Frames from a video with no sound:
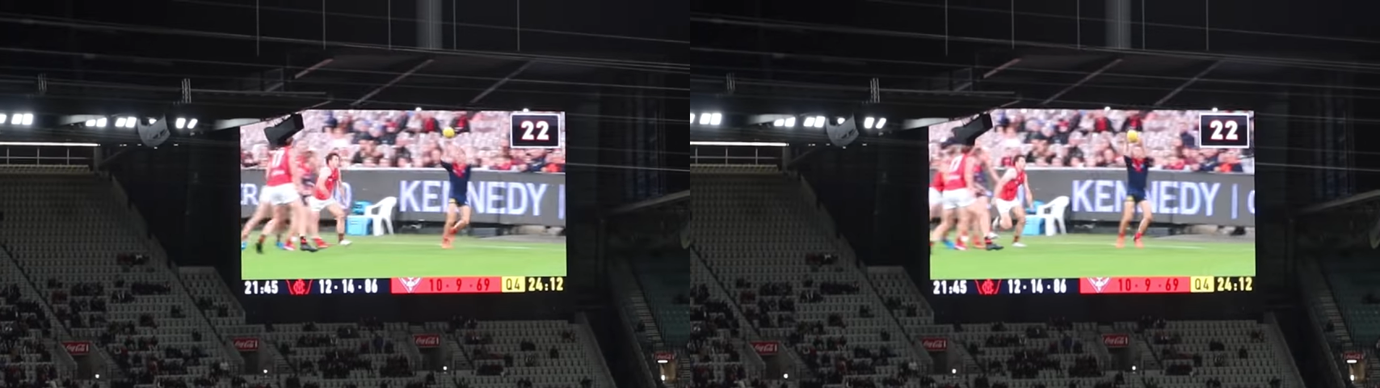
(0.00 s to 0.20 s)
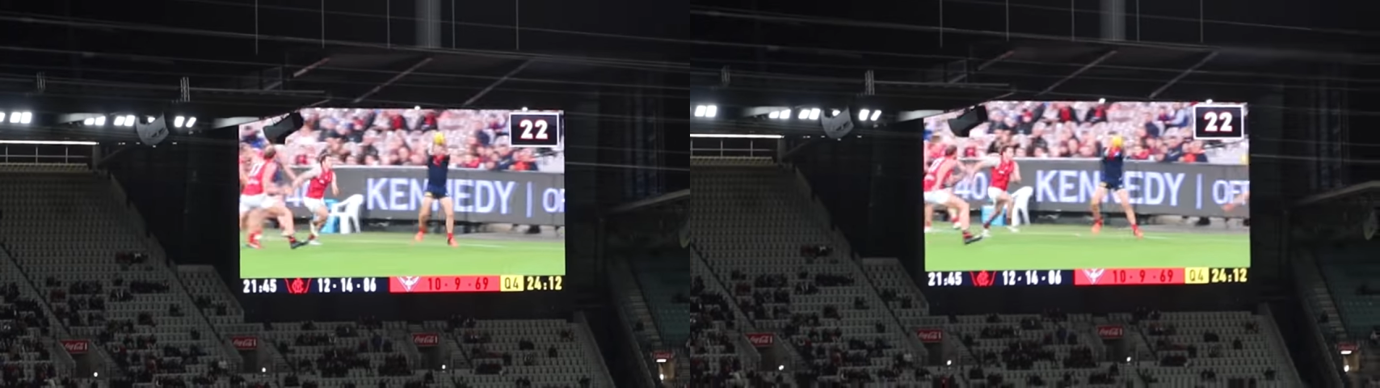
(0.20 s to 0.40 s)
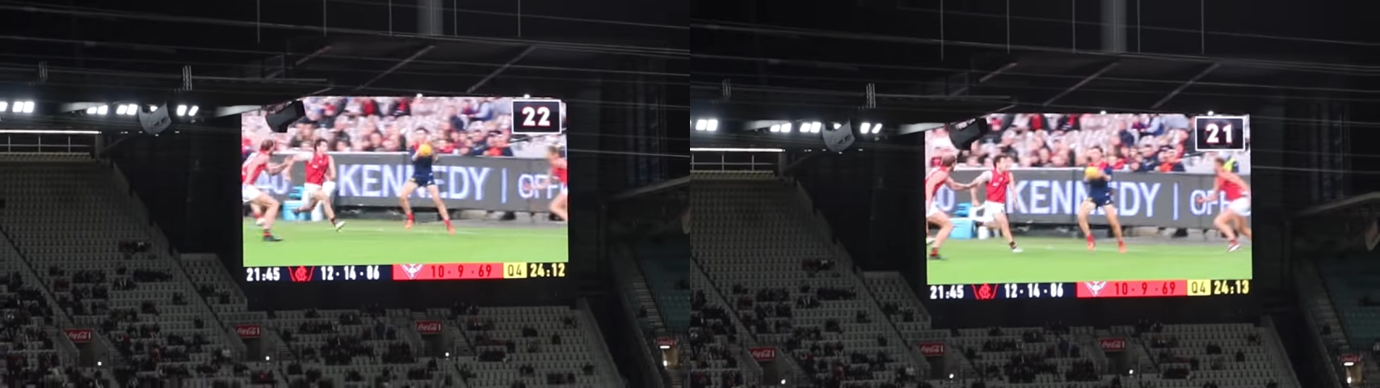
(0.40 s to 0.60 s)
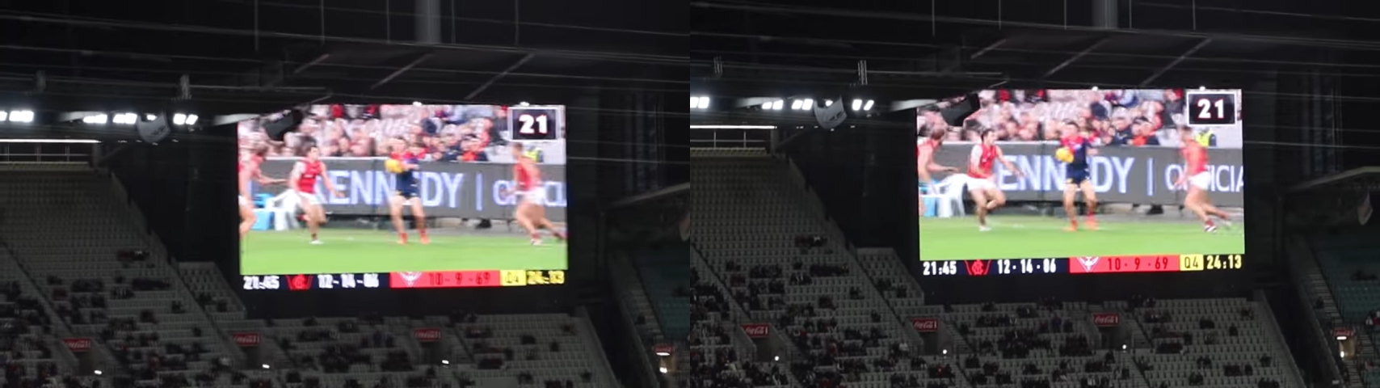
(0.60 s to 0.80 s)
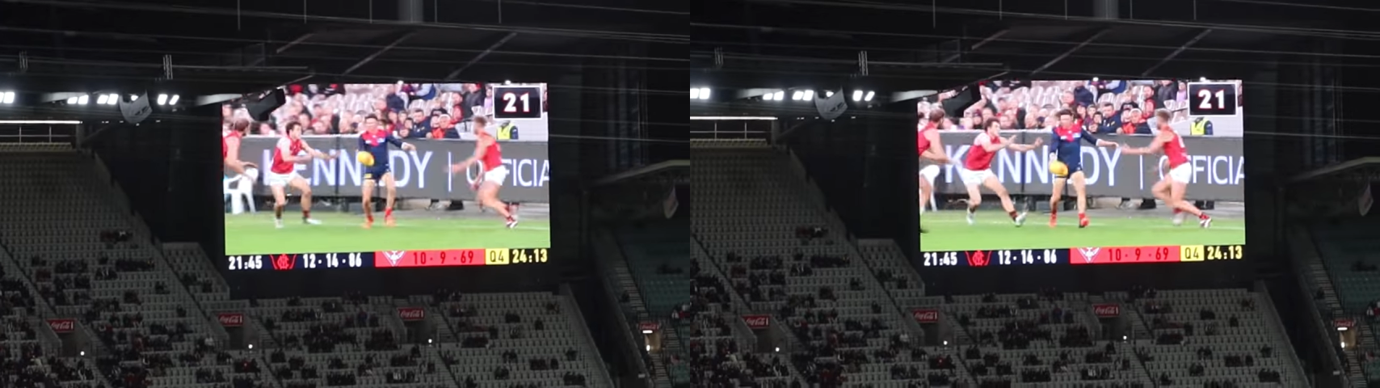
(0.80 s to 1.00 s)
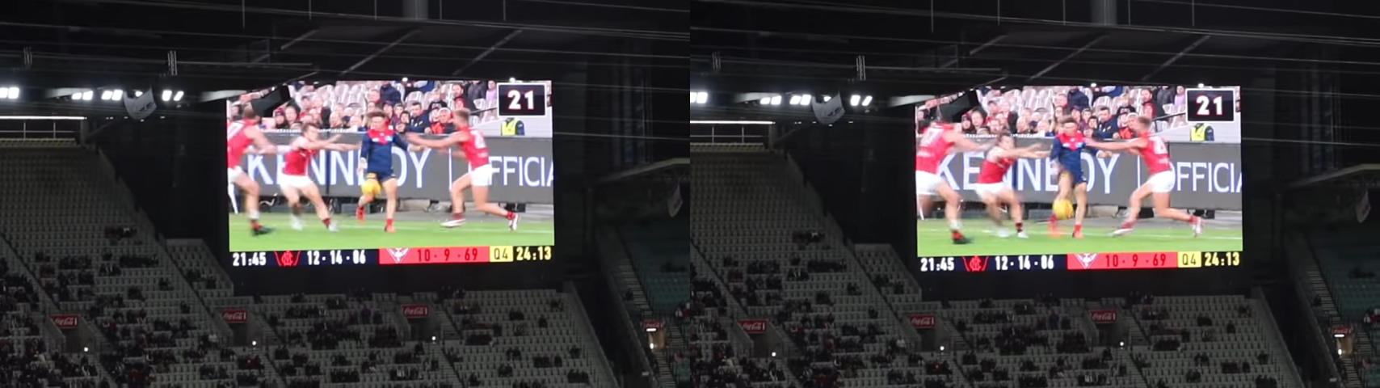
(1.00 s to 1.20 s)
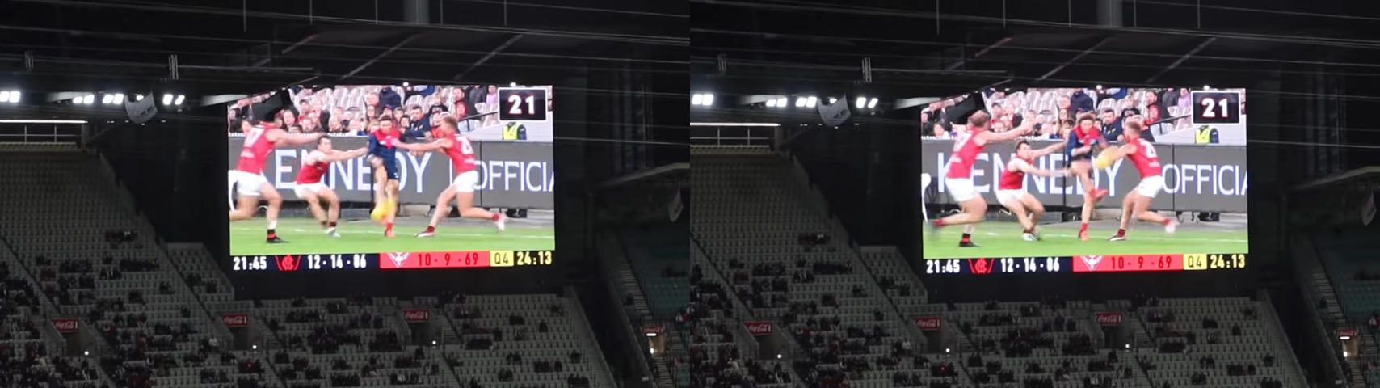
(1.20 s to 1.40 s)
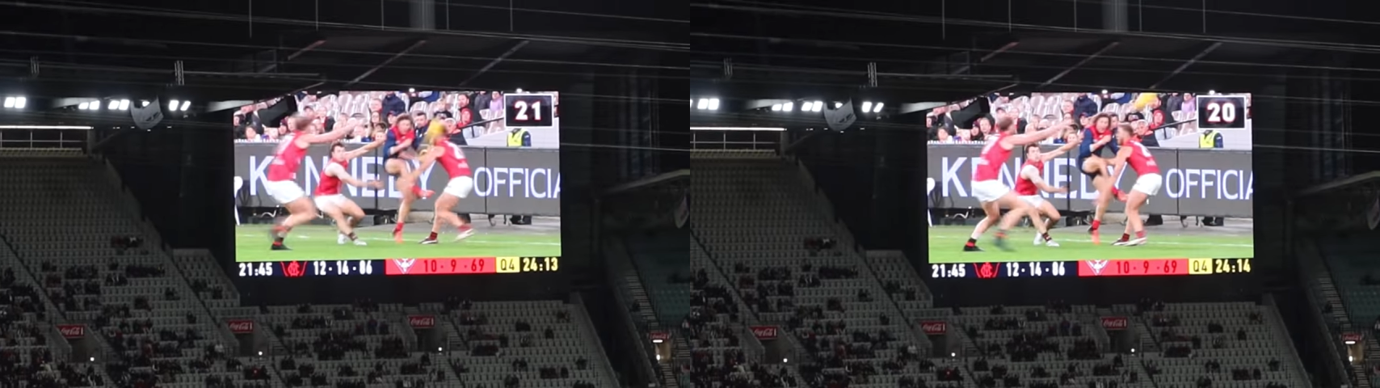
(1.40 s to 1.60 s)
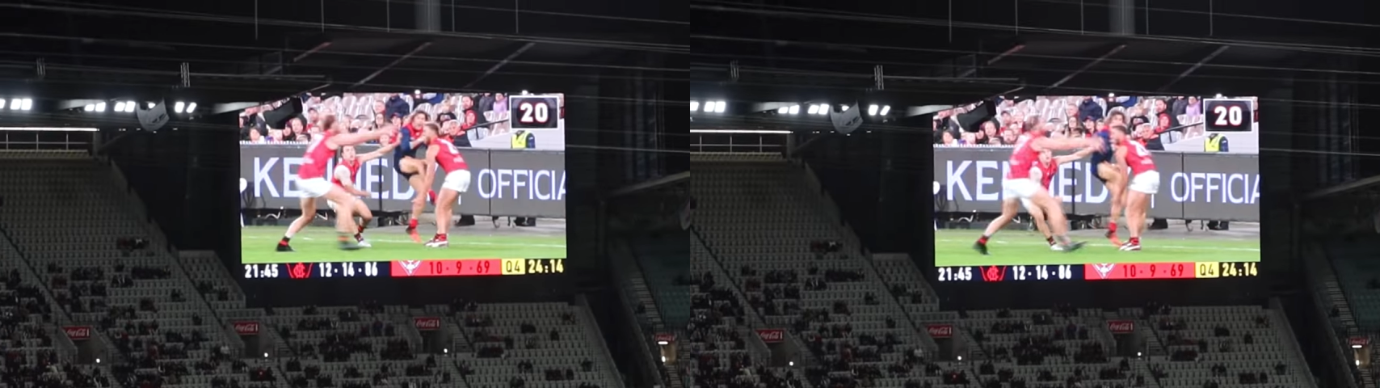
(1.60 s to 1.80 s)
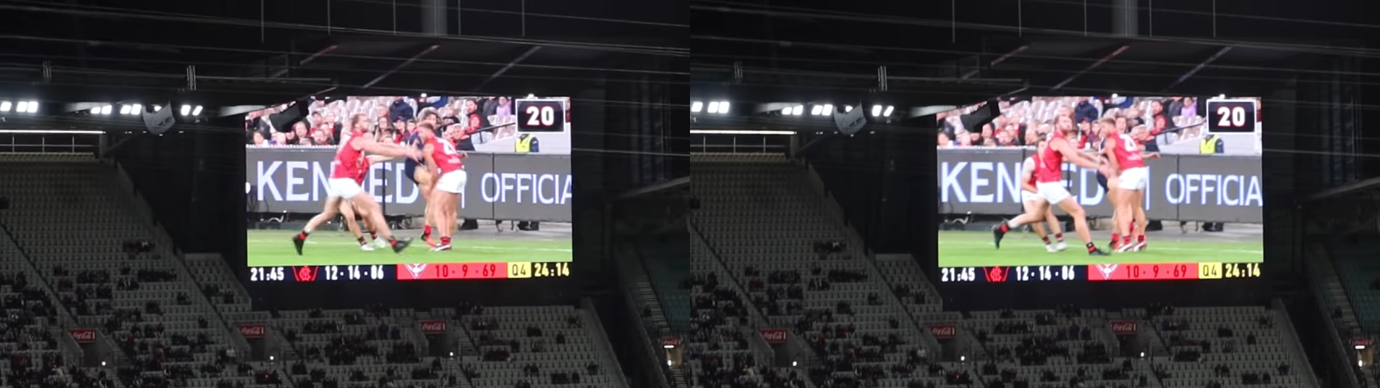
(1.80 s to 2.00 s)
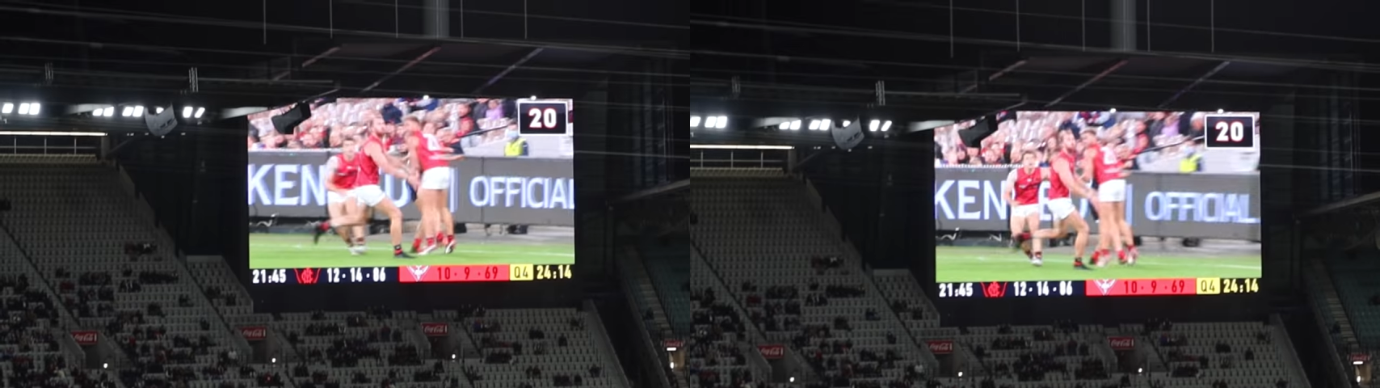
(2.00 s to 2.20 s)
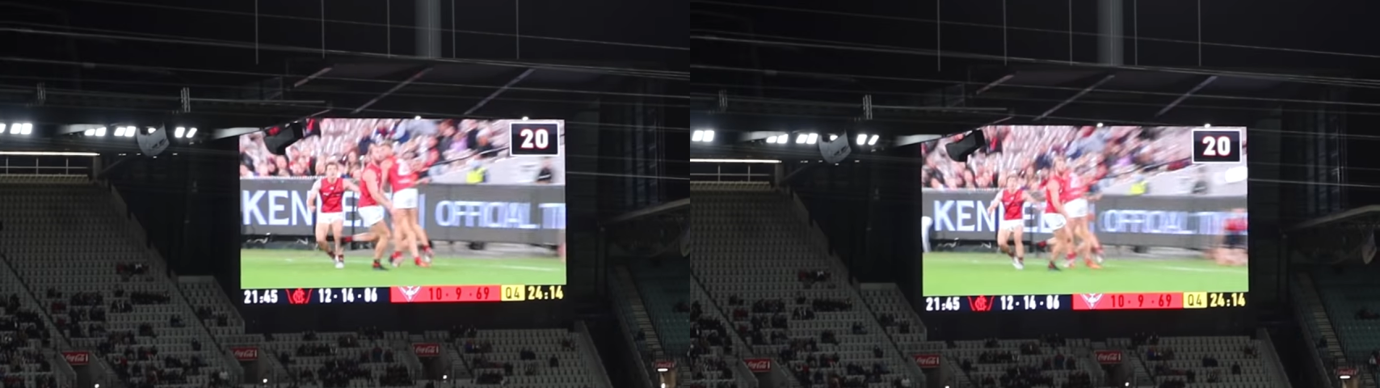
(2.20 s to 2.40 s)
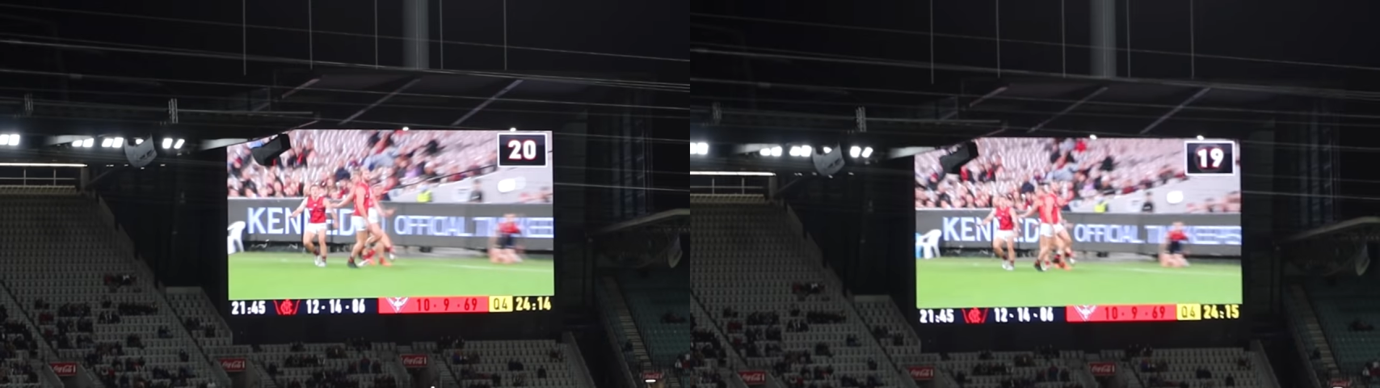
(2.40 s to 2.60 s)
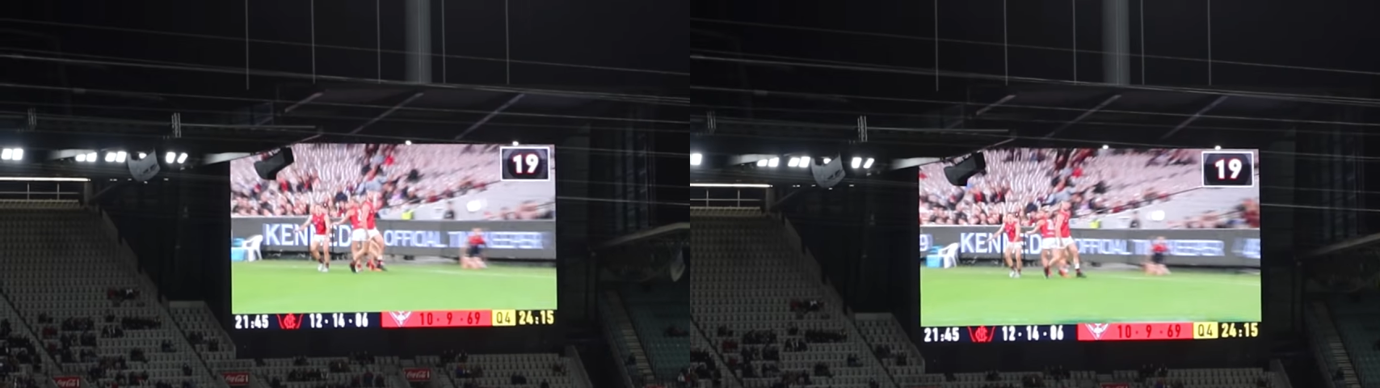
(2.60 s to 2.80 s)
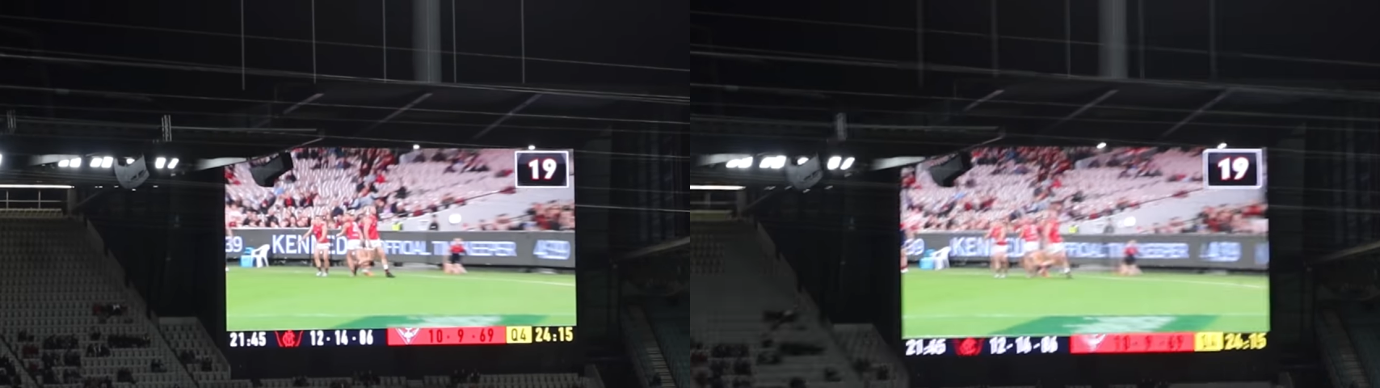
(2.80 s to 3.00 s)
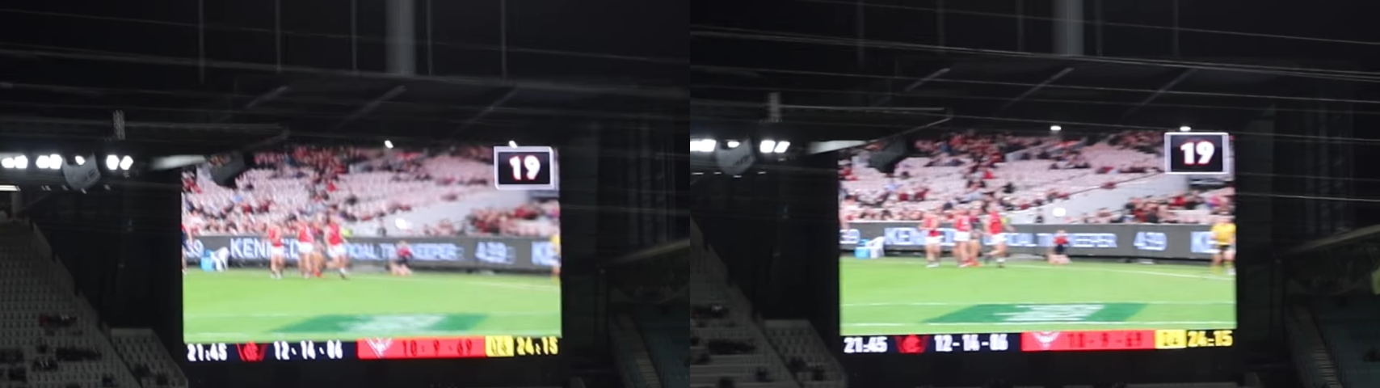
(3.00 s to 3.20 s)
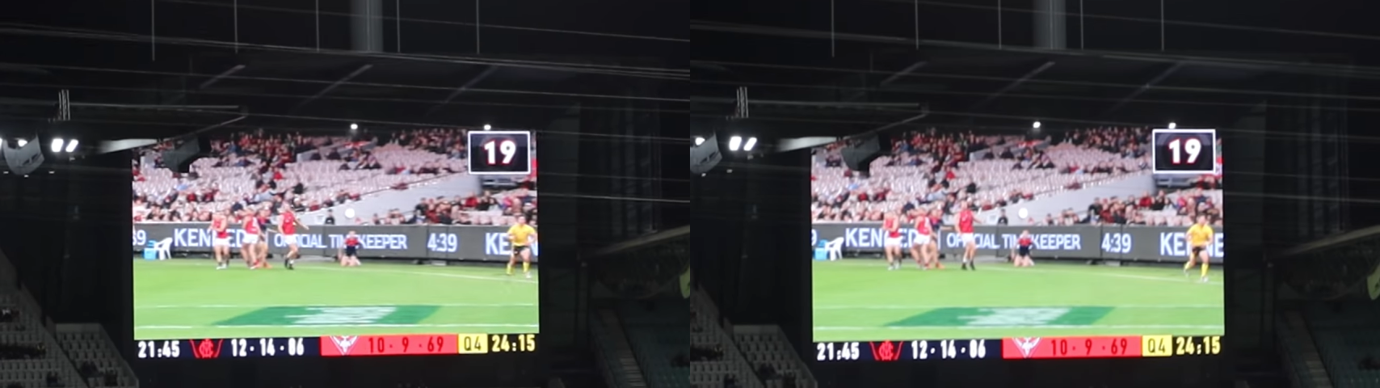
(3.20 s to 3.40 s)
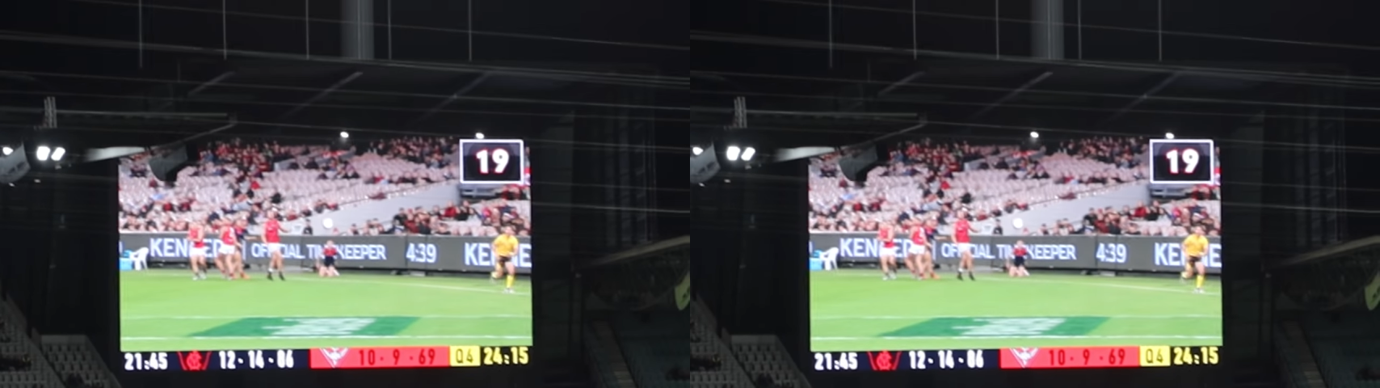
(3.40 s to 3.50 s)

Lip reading: (no speaker visible)